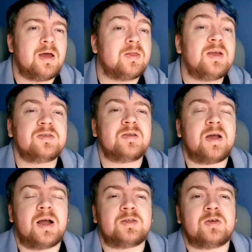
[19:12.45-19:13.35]
these are the
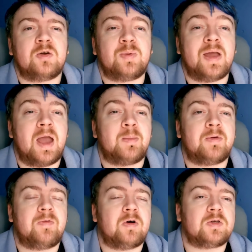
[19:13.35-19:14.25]
cards you're going to be aiming
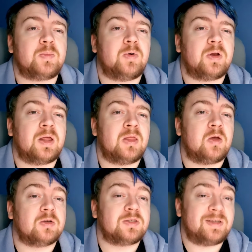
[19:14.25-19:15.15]
for to put in
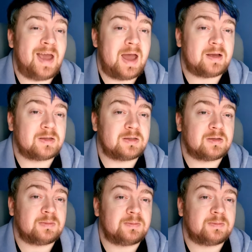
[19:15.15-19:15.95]
those decks.